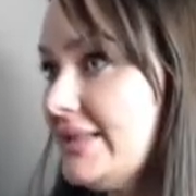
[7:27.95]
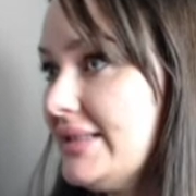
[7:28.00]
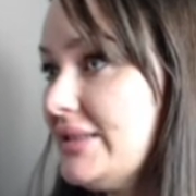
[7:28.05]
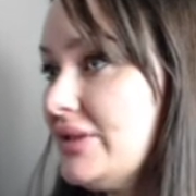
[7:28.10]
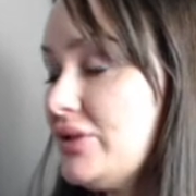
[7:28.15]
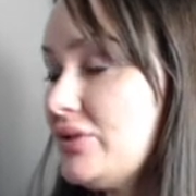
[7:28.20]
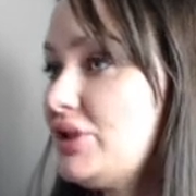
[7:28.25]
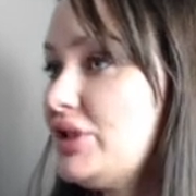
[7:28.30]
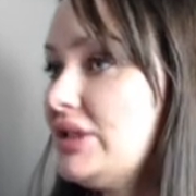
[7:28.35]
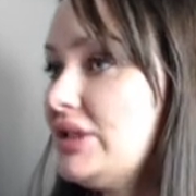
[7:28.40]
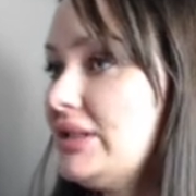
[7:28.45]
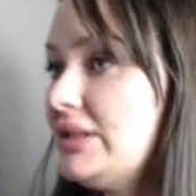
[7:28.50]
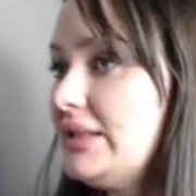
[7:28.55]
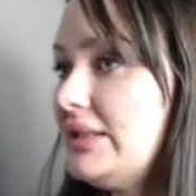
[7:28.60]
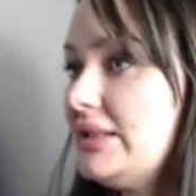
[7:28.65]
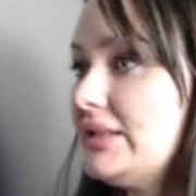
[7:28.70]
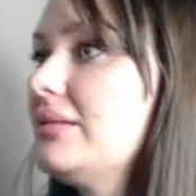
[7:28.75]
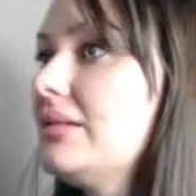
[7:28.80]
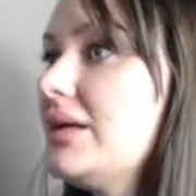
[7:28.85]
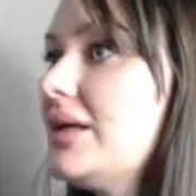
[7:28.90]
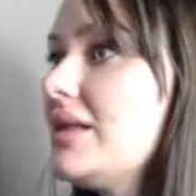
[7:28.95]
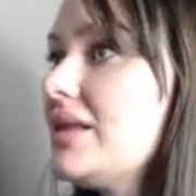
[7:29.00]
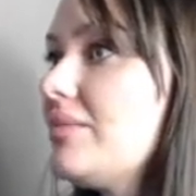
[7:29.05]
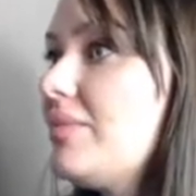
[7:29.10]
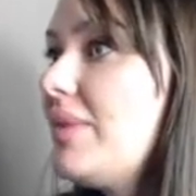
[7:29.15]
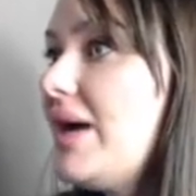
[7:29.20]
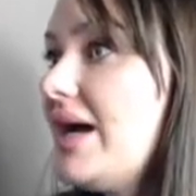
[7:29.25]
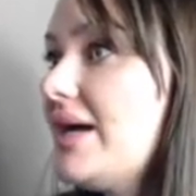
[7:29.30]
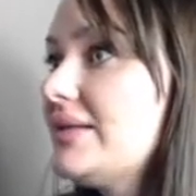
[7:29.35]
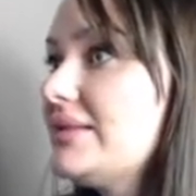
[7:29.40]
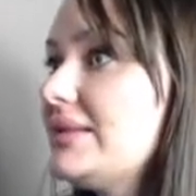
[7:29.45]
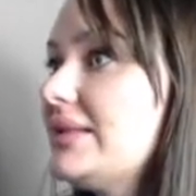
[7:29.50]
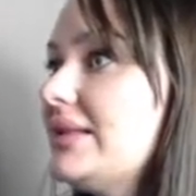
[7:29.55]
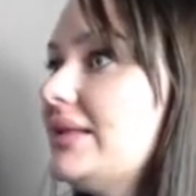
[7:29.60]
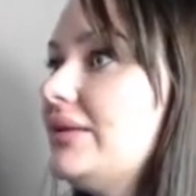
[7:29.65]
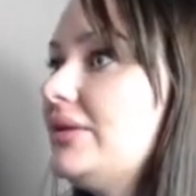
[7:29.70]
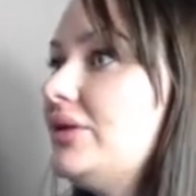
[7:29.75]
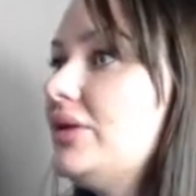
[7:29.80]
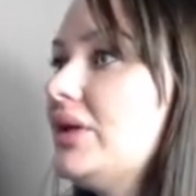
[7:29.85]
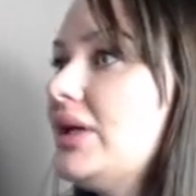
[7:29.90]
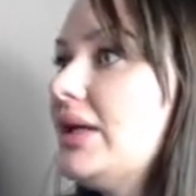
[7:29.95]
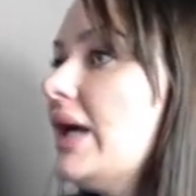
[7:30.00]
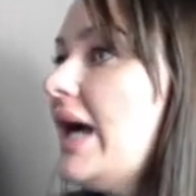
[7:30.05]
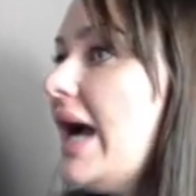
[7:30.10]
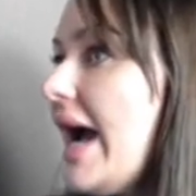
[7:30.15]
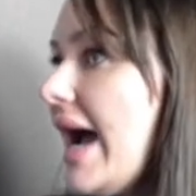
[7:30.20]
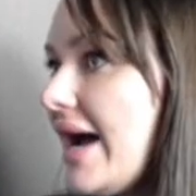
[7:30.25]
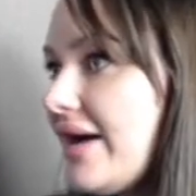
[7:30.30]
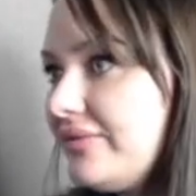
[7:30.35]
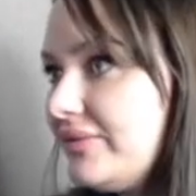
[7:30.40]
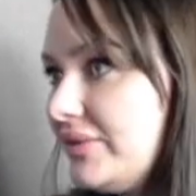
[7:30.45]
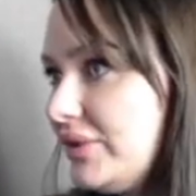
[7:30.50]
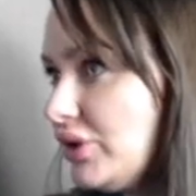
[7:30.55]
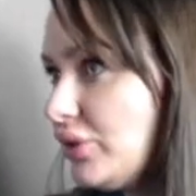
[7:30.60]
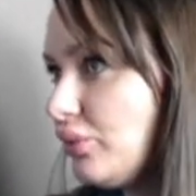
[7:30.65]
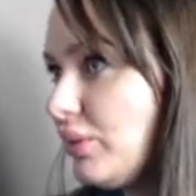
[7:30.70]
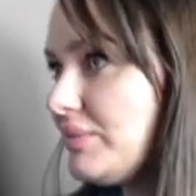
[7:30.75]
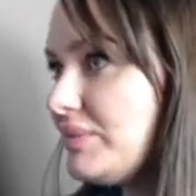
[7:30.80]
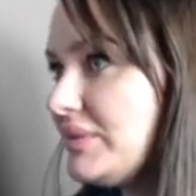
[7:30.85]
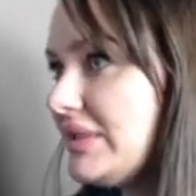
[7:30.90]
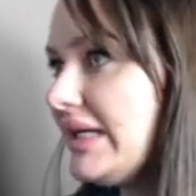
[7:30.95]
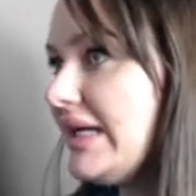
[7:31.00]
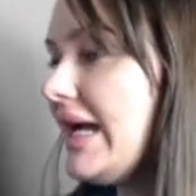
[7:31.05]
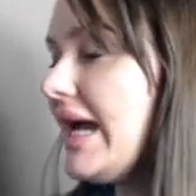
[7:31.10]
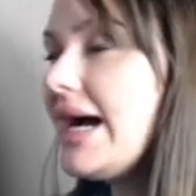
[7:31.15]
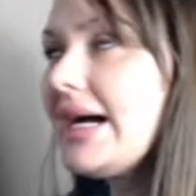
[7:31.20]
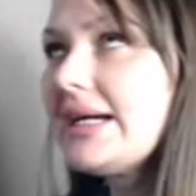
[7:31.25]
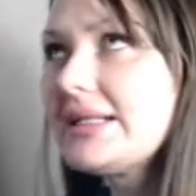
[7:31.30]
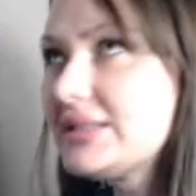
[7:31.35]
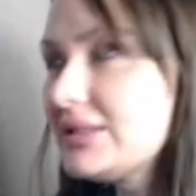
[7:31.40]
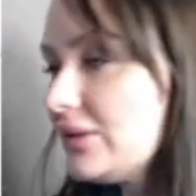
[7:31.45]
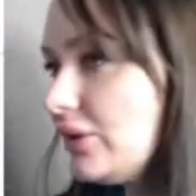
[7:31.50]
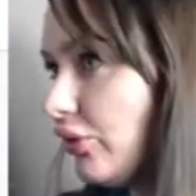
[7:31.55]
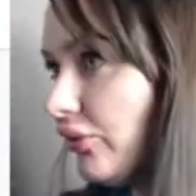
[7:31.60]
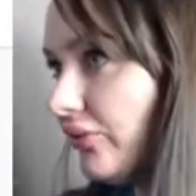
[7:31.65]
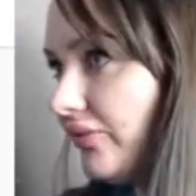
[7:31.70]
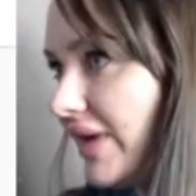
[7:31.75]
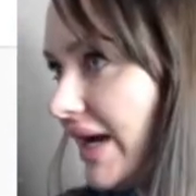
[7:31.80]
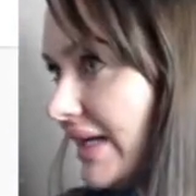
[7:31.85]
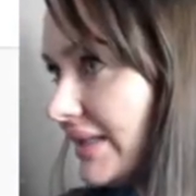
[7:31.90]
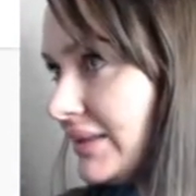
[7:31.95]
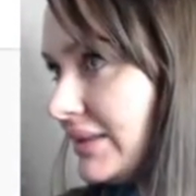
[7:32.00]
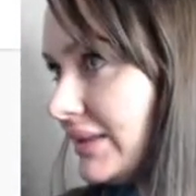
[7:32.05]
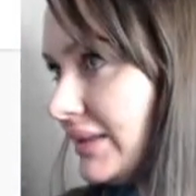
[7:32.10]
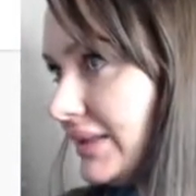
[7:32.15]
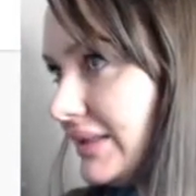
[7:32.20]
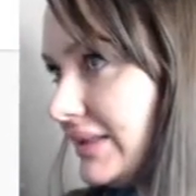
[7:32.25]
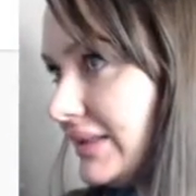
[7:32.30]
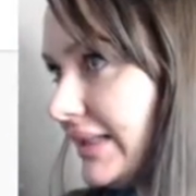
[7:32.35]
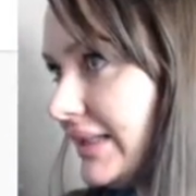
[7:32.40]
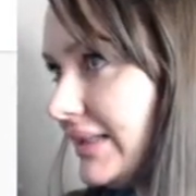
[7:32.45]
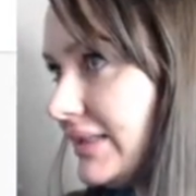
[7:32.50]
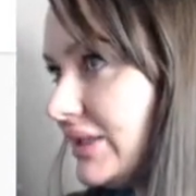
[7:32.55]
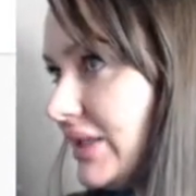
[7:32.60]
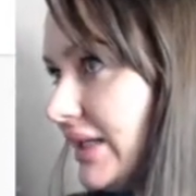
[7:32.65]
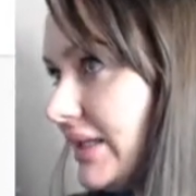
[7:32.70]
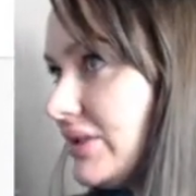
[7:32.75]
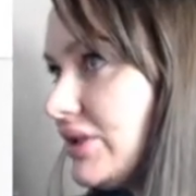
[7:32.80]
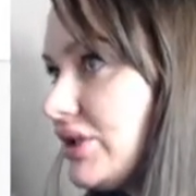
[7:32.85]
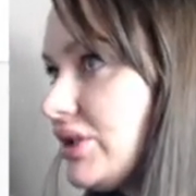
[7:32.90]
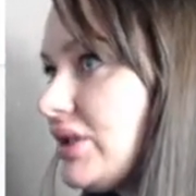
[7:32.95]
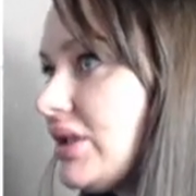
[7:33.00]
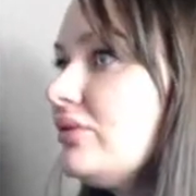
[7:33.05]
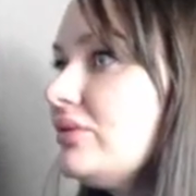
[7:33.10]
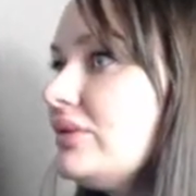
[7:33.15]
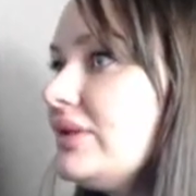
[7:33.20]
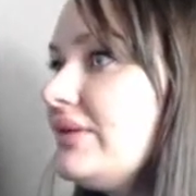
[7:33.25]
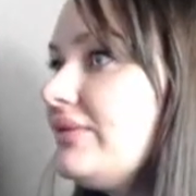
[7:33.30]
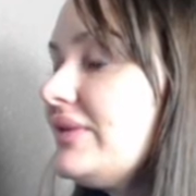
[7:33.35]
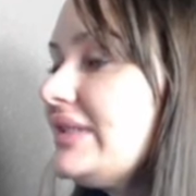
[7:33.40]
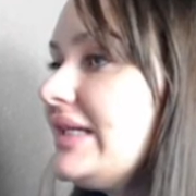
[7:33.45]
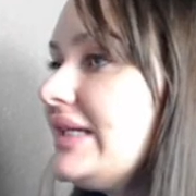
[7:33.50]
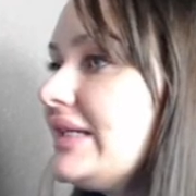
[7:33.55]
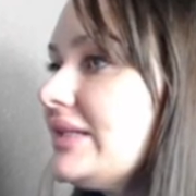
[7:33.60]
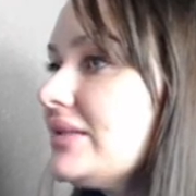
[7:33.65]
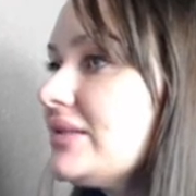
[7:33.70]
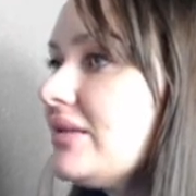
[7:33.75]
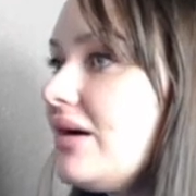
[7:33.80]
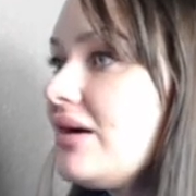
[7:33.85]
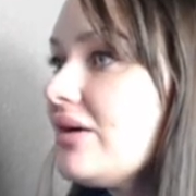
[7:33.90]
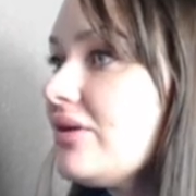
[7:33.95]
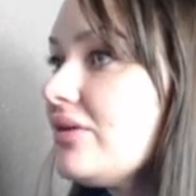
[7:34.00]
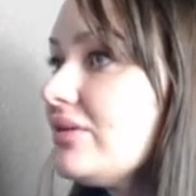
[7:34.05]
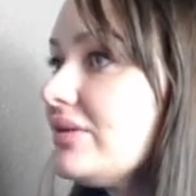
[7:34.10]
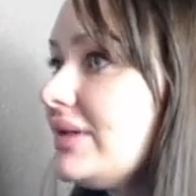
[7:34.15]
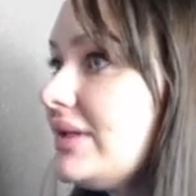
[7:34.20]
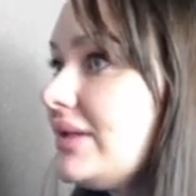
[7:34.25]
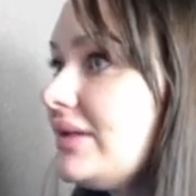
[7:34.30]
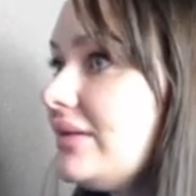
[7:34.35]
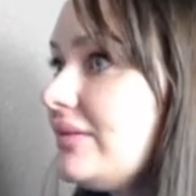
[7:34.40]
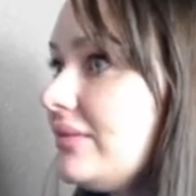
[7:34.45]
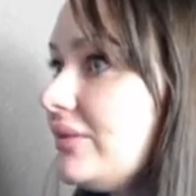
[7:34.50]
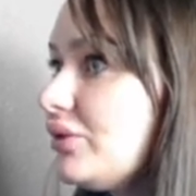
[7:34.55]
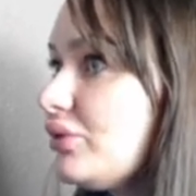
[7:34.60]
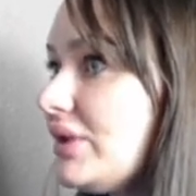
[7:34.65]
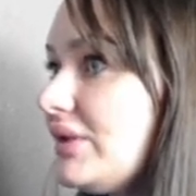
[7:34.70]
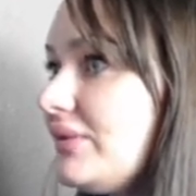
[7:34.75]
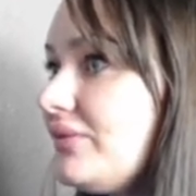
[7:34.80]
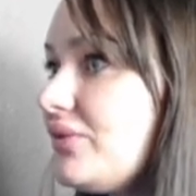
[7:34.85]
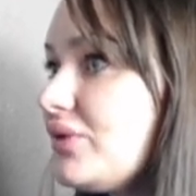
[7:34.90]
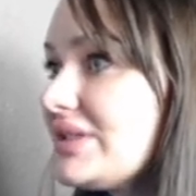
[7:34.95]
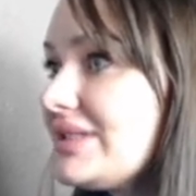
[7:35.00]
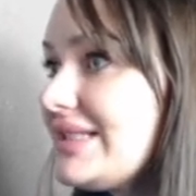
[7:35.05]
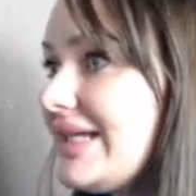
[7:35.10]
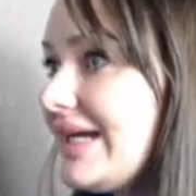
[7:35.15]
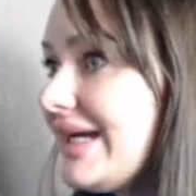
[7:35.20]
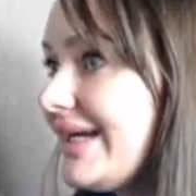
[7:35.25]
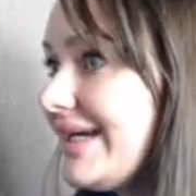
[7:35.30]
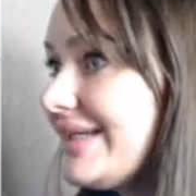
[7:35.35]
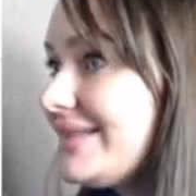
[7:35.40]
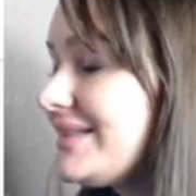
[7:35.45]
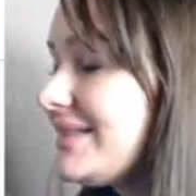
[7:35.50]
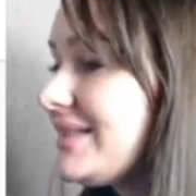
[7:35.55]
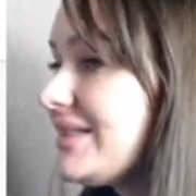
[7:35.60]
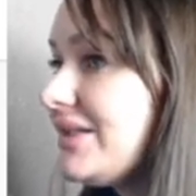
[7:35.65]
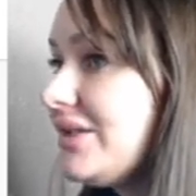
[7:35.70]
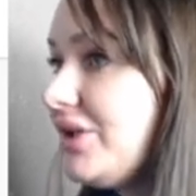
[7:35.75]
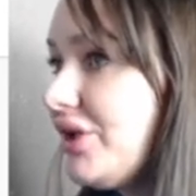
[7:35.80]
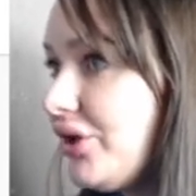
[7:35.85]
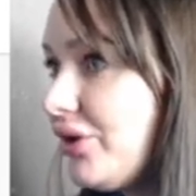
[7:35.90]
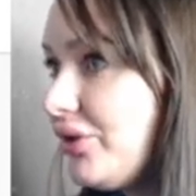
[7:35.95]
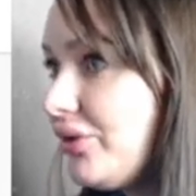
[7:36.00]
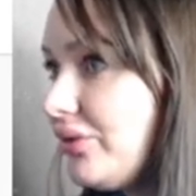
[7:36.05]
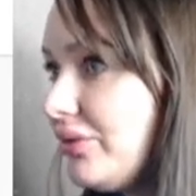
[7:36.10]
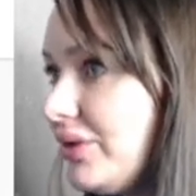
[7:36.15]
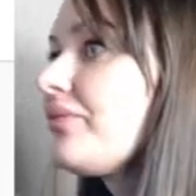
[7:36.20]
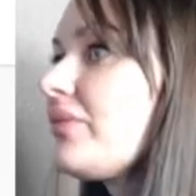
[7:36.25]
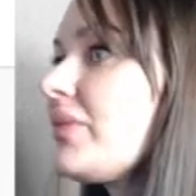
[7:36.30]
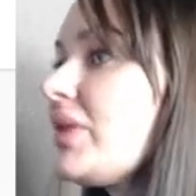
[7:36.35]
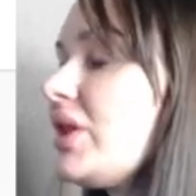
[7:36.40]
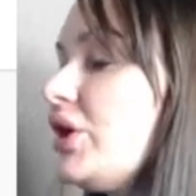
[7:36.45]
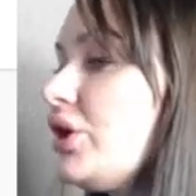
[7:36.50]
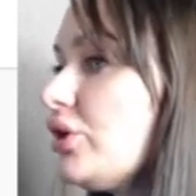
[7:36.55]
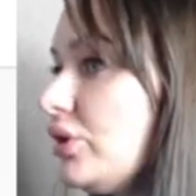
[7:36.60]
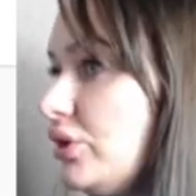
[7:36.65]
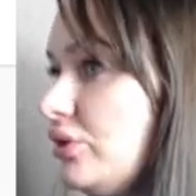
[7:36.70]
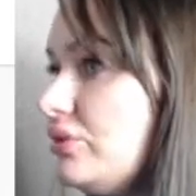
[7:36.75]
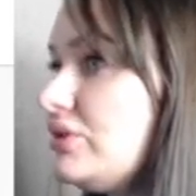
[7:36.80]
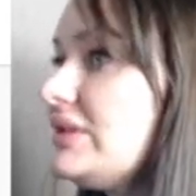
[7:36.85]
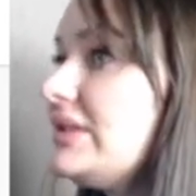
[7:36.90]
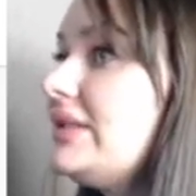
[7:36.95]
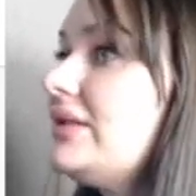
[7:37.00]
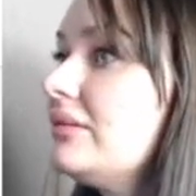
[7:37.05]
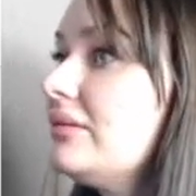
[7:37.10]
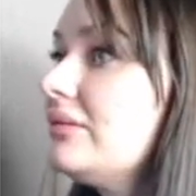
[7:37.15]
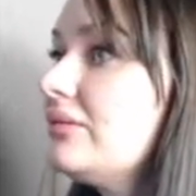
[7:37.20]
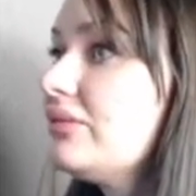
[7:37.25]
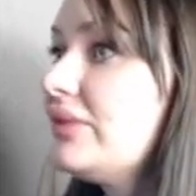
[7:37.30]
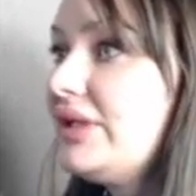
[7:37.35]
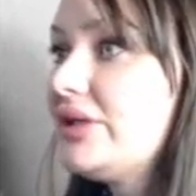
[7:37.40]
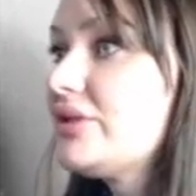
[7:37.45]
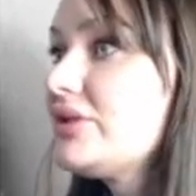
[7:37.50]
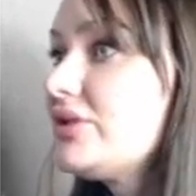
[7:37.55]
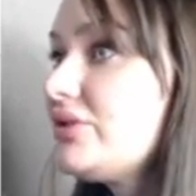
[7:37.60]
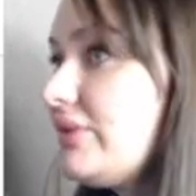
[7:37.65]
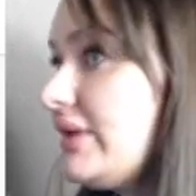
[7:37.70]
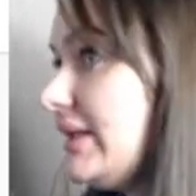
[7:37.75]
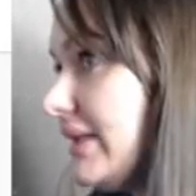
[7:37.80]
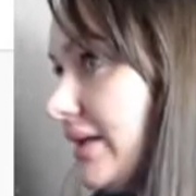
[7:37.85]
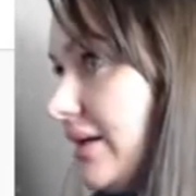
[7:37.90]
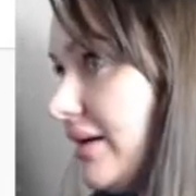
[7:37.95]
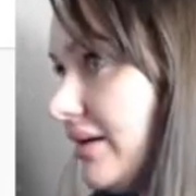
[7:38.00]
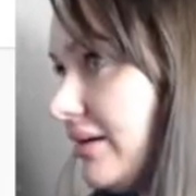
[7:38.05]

So she needs the best, and your website has to load fast this day and age. If it takes longer than 3-4 seconds to load, you're losing readers right there.